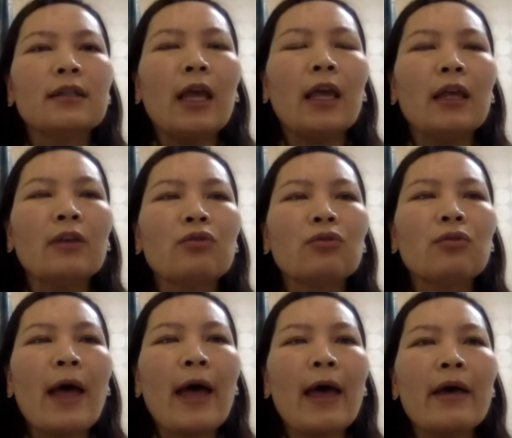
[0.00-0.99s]
they
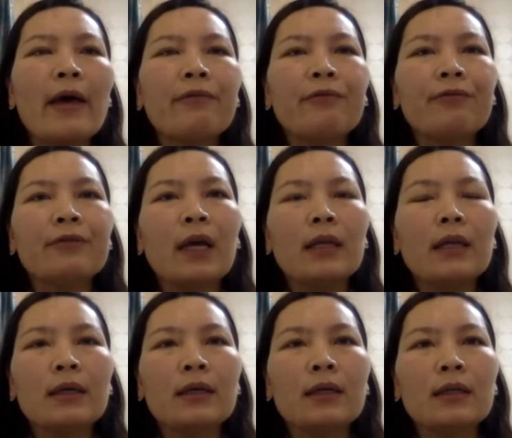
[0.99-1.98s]
do have
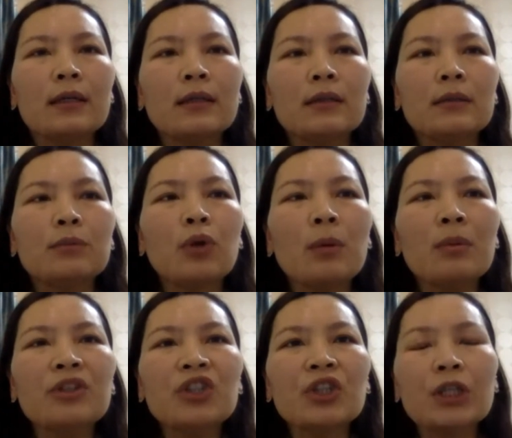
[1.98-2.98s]
like
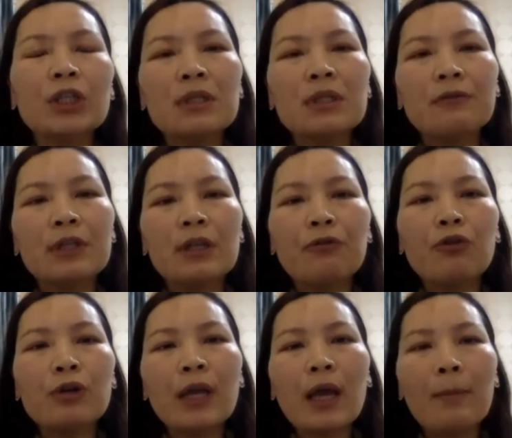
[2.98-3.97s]
employment agreement with the
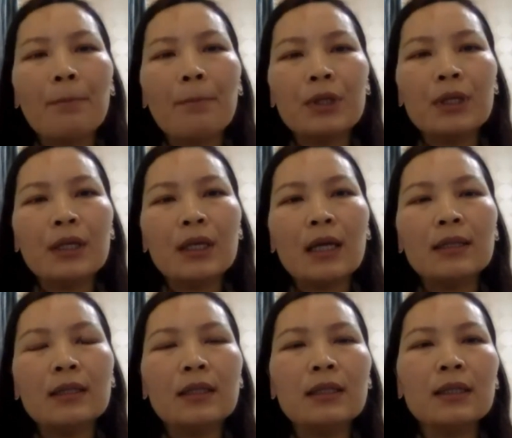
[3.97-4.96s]
foreign company
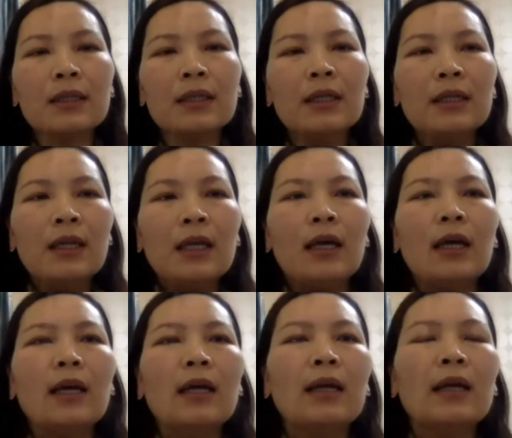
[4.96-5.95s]
under the
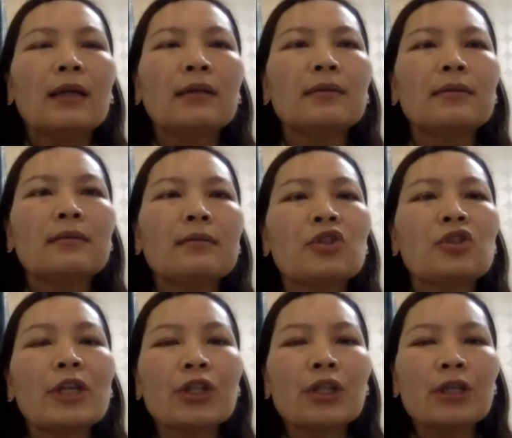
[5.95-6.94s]

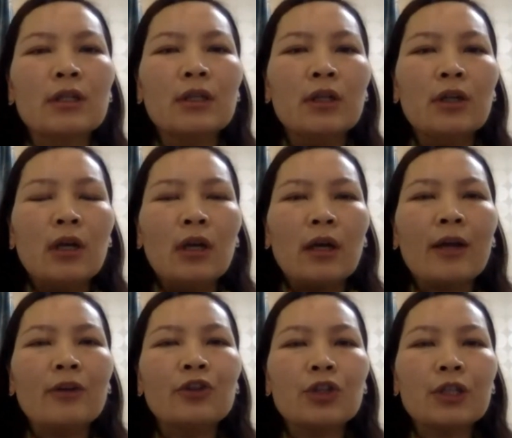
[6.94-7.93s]
such
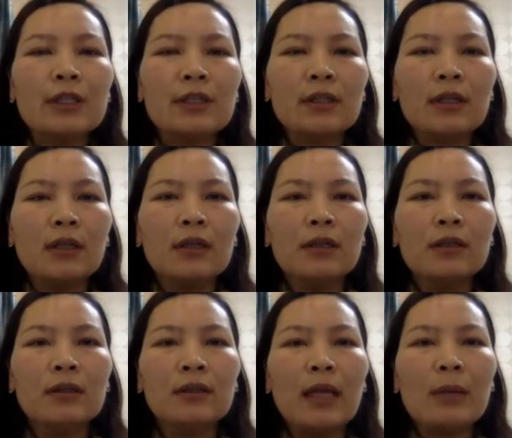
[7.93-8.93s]
countries
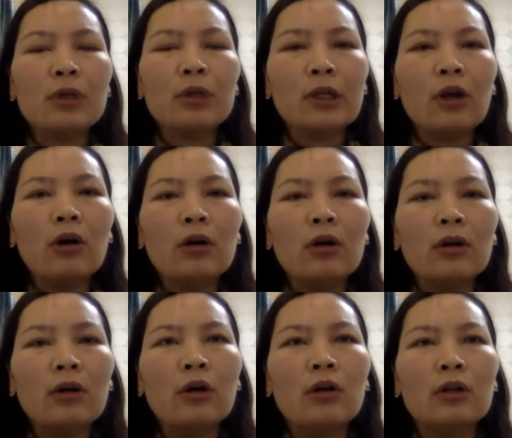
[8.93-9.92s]
labor law
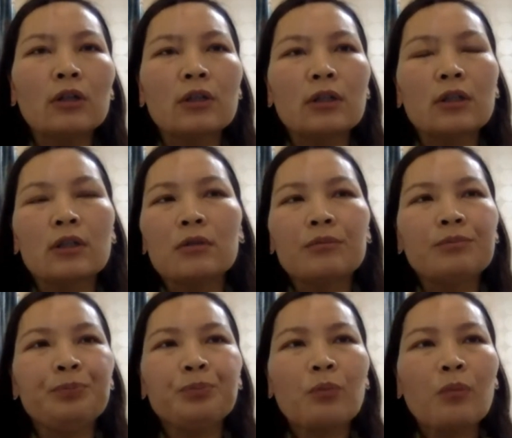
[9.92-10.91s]
or
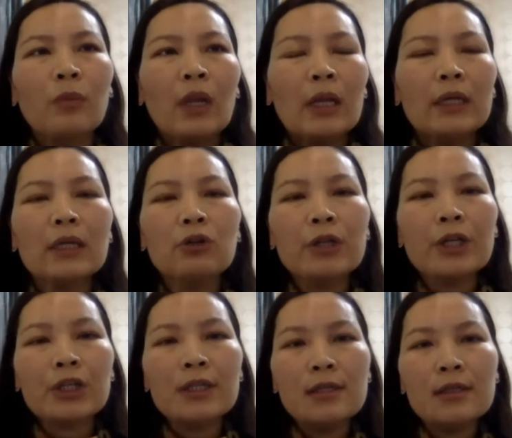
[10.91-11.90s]

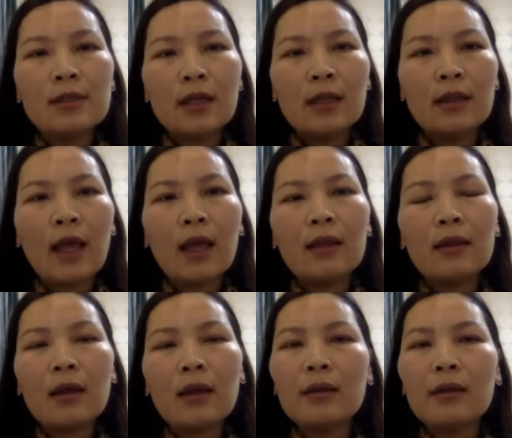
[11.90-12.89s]
regulations, then
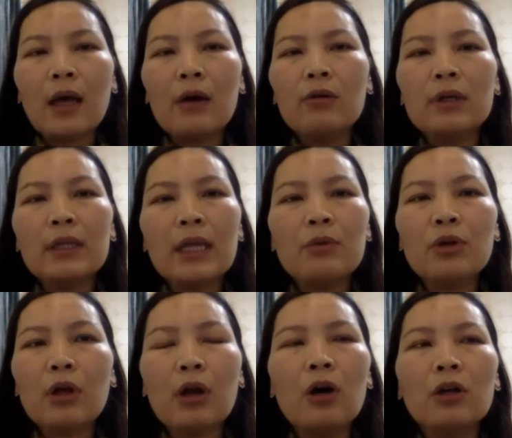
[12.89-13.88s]
our labor
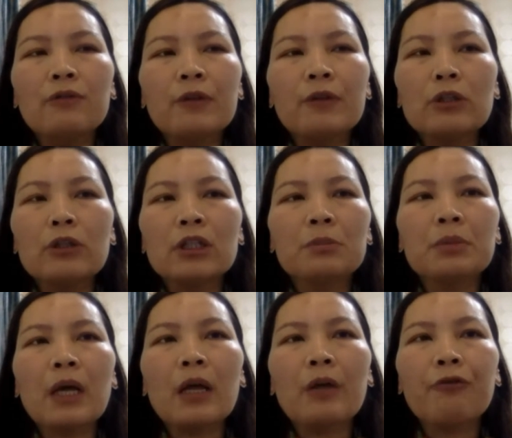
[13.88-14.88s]
code will not
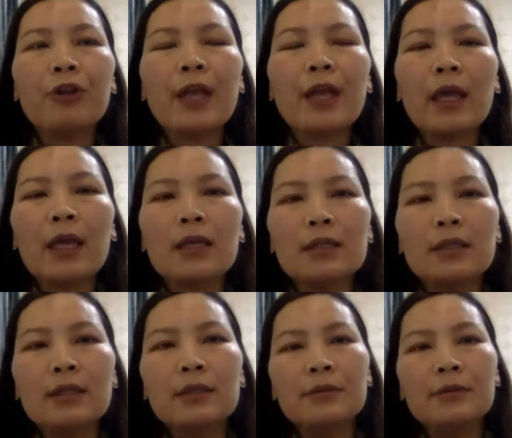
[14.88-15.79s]
apply for that case.